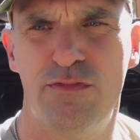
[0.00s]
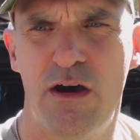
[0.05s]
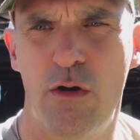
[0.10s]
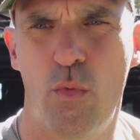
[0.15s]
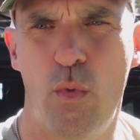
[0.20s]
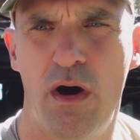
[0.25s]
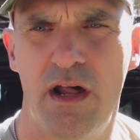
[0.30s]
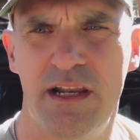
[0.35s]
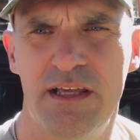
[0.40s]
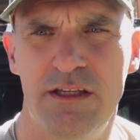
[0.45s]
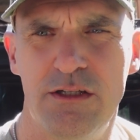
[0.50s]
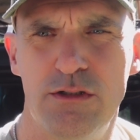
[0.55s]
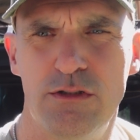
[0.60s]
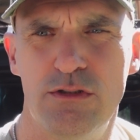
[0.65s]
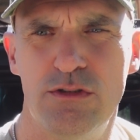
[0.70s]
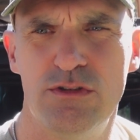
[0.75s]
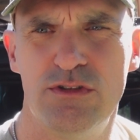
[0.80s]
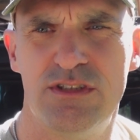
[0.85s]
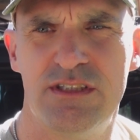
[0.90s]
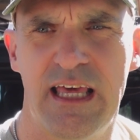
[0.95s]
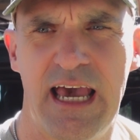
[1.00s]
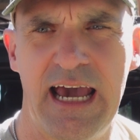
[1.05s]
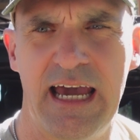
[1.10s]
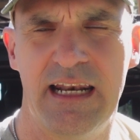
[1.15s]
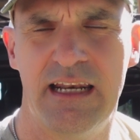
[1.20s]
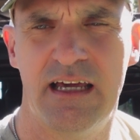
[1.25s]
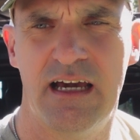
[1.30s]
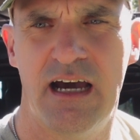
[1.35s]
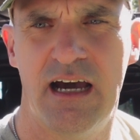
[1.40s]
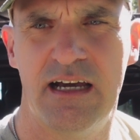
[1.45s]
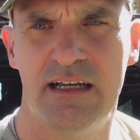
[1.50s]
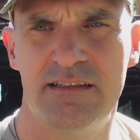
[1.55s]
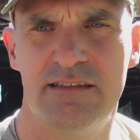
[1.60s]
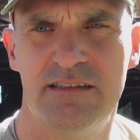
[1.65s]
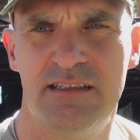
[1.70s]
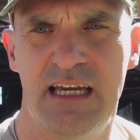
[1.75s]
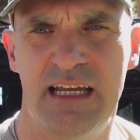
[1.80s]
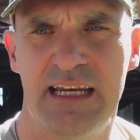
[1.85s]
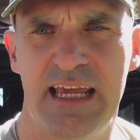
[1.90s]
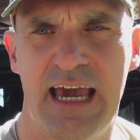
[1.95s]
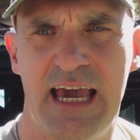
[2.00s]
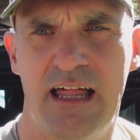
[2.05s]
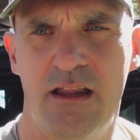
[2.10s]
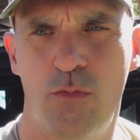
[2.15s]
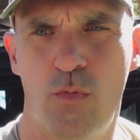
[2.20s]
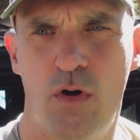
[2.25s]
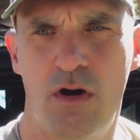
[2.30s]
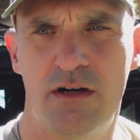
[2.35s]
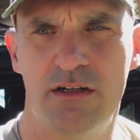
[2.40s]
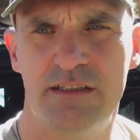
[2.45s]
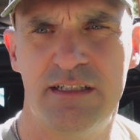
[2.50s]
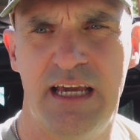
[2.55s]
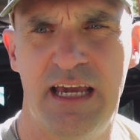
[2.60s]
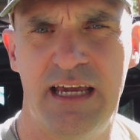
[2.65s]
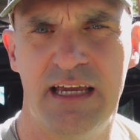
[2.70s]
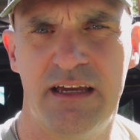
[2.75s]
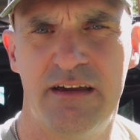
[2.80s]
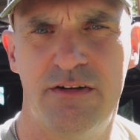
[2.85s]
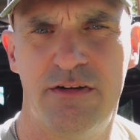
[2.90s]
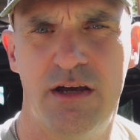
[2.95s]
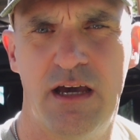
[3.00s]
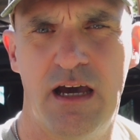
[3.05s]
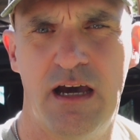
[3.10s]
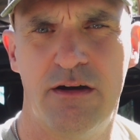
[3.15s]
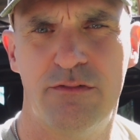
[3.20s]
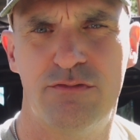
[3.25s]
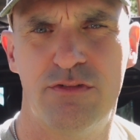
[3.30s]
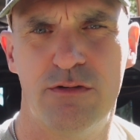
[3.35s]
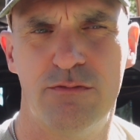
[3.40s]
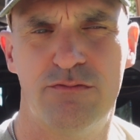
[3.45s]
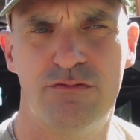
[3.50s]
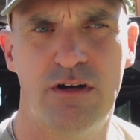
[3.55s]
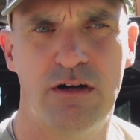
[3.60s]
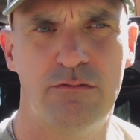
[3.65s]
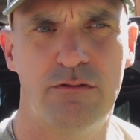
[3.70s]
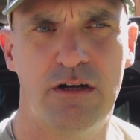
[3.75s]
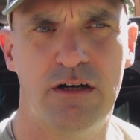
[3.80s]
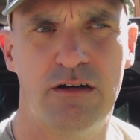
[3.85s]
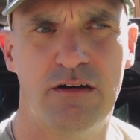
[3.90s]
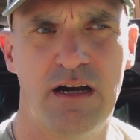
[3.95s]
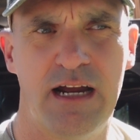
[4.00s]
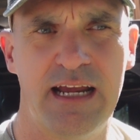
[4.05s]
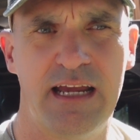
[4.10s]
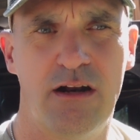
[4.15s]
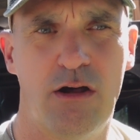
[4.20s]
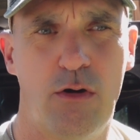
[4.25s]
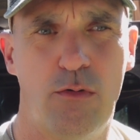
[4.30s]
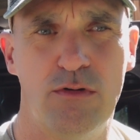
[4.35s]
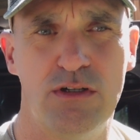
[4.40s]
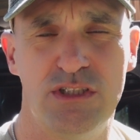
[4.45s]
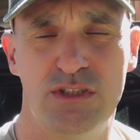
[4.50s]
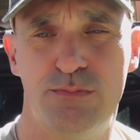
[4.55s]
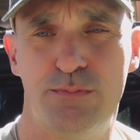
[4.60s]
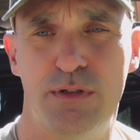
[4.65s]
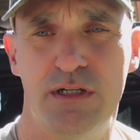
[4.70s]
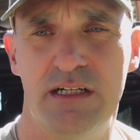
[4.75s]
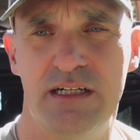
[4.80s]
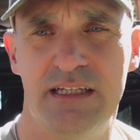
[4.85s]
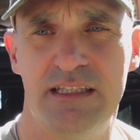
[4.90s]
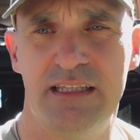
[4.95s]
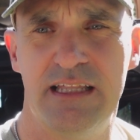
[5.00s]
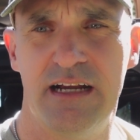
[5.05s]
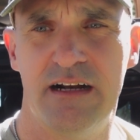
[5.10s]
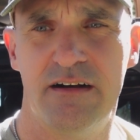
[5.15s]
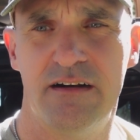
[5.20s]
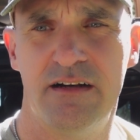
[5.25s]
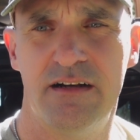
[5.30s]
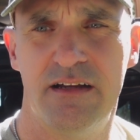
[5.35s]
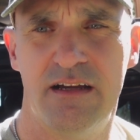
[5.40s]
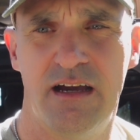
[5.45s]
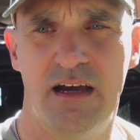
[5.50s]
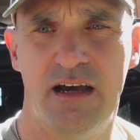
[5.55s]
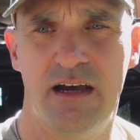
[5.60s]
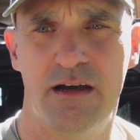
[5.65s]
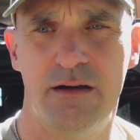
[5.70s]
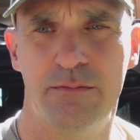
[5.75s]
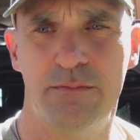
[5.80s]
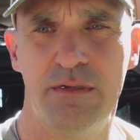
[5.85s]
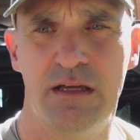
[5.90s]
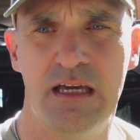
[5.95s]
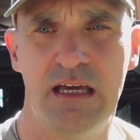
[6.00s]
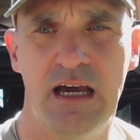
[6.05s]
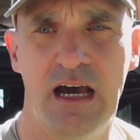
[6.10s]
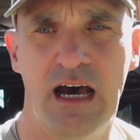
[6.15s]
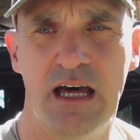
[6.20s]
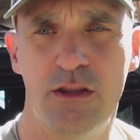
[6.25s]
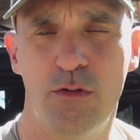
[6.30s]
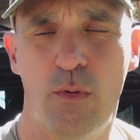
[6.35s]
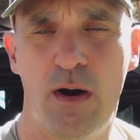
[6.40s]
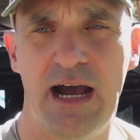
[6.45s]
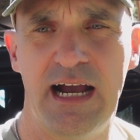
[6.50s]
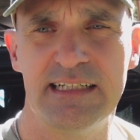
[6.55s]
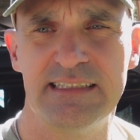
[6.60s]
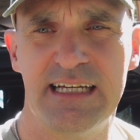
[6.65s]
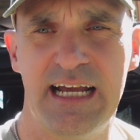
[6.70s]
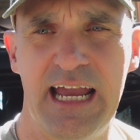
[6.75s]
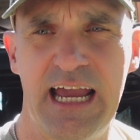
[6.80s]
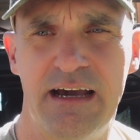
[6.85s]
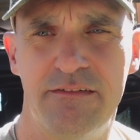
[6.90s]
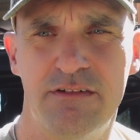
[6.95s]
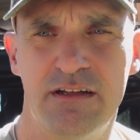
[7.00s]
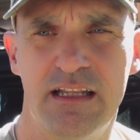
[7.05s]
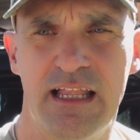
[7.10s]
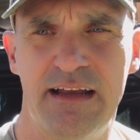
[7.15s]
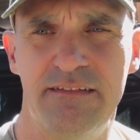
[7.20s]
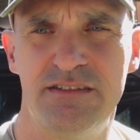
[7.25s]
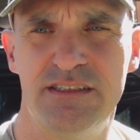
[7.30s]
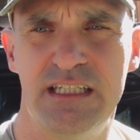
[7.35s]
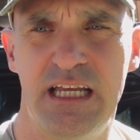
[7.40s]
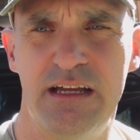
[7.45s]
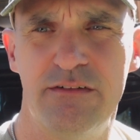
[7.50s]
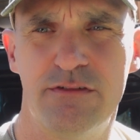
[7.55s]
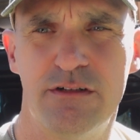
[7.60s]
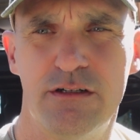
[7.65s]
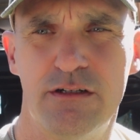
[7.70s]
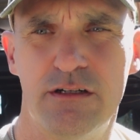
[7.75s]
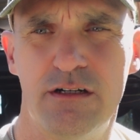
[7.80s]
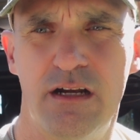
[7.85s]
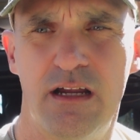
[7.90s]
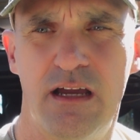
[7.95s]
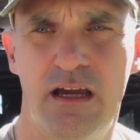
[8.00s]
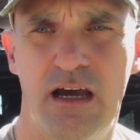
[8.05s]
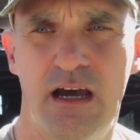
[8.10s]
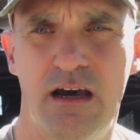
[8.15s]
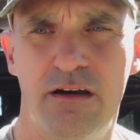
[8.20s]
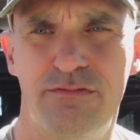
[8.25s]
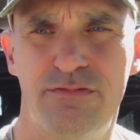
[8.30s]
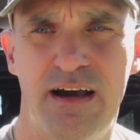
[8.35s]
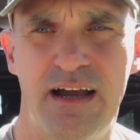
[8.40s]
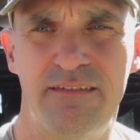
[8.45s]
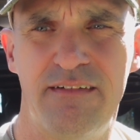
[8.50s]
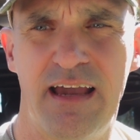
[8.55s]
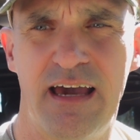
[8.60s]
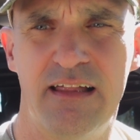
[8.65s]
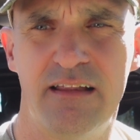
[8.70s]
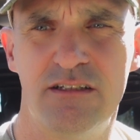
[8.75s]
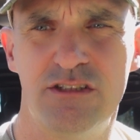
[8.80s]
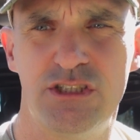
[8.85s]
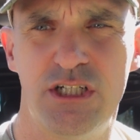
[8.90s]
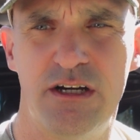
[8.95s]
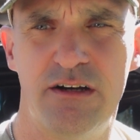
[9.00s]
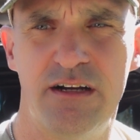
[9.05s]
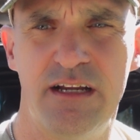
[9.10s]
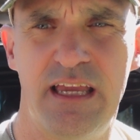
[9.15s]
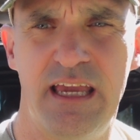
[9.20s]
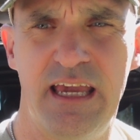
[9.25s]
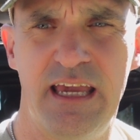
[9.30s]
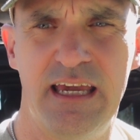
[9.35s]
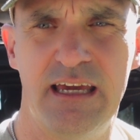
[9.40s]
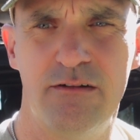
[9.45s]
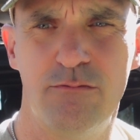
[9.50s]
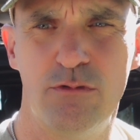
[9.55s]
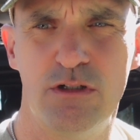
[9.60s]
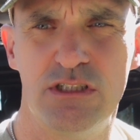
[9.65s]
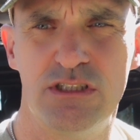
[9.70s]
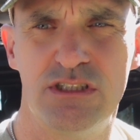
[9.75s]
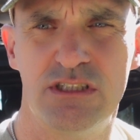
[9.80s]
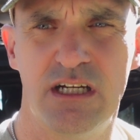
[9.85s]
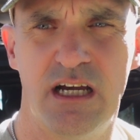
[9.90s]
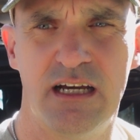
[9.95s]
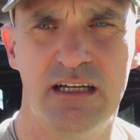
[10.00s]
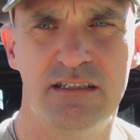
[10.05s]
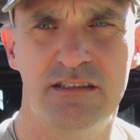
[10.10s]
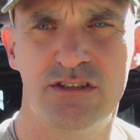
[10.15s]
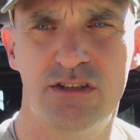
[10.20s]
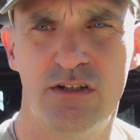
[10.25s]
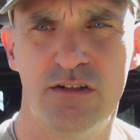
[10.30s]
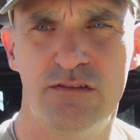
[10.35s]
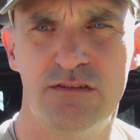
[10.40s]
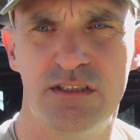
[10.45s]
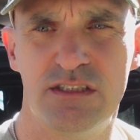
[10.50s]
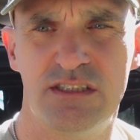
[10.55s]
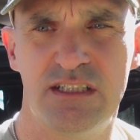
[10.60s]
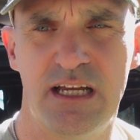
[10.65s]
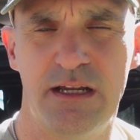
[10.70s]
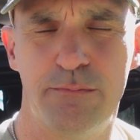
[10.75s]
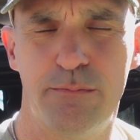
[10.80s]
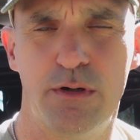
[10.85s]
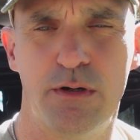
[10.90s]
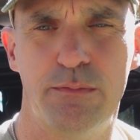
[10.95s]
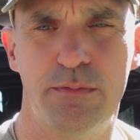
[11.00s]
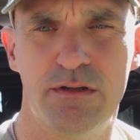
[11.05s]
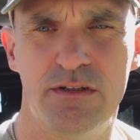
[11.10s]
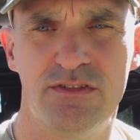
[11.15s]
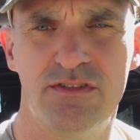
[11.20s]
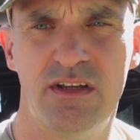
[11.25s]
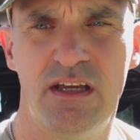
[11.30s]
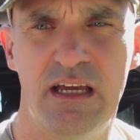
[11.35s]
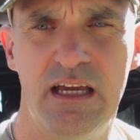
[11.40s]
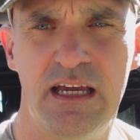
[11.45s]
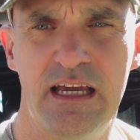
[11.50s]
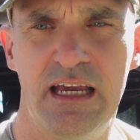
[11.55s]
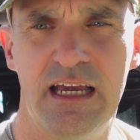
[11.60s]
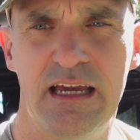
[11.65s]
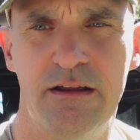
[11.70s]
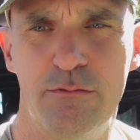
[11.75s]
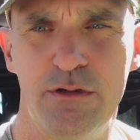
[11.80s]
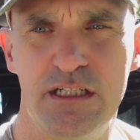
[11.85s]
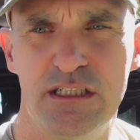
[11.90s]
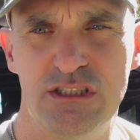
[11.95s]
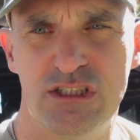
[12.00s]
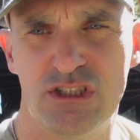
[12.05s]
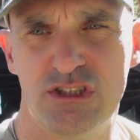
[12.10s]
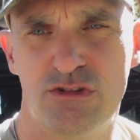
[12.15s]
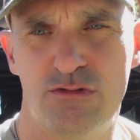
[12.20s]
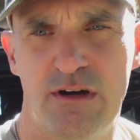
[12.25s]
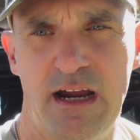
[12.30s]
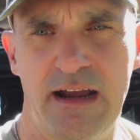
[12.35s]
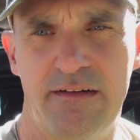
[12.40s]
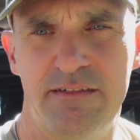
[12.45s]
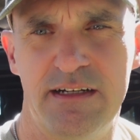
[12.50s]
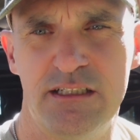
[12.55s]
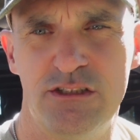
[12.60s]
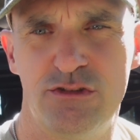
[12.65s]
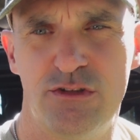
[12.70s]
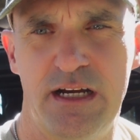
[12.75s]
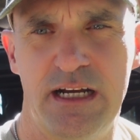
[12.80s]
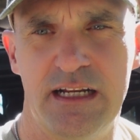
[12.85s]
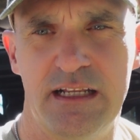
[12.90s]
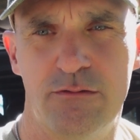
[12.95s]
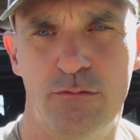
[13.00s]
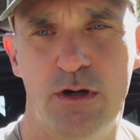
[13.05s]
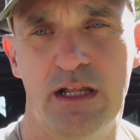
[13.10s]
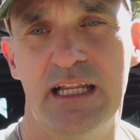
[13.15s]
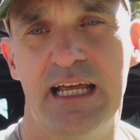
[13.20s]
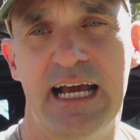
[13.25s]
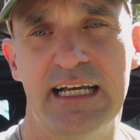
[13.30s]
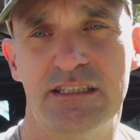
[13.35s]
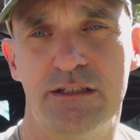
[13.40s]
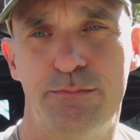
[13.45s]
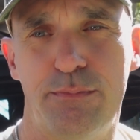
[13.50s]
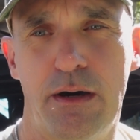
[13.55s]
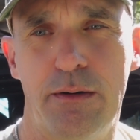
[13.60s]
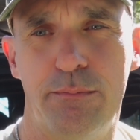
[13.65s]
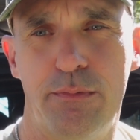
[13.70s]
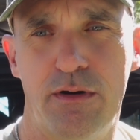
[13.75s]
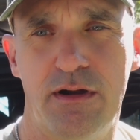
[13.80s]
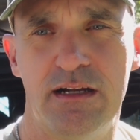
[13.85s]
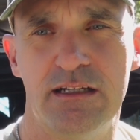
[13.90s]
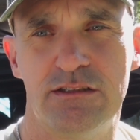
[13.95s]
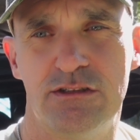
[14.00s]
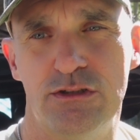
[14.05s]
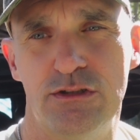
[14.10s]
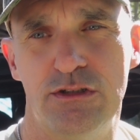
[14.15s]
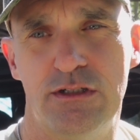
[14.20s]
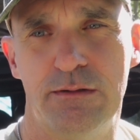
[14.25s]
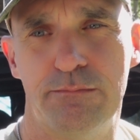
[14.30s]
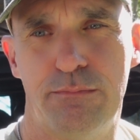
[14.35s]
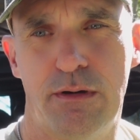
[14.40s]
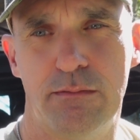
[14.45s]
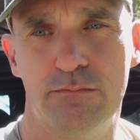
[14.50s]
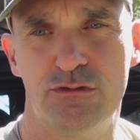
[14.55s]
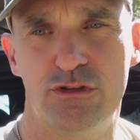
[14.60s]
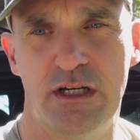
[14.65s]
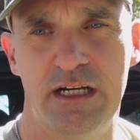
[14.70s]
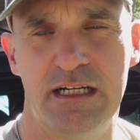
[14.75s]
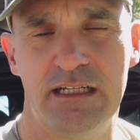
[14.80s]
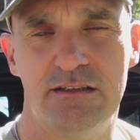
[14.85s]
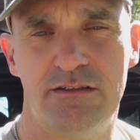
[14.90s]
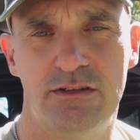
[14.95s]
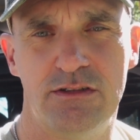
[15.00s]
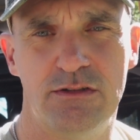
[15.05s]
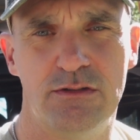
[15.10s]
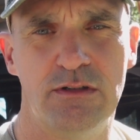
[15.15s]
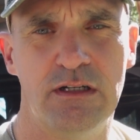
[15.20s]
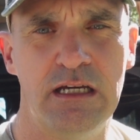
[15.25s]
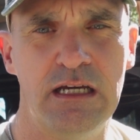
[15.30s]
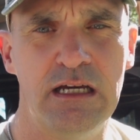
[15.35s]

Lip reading: I want to use that 10-gallon water tank from Front Runner, I can always put it in there. Otherwise, I have a Lifesaver 5-gallon jerry can, which serves the same purpose, and we can just gravity drain it. Well, it has a pump on it, so you can pump drain it too.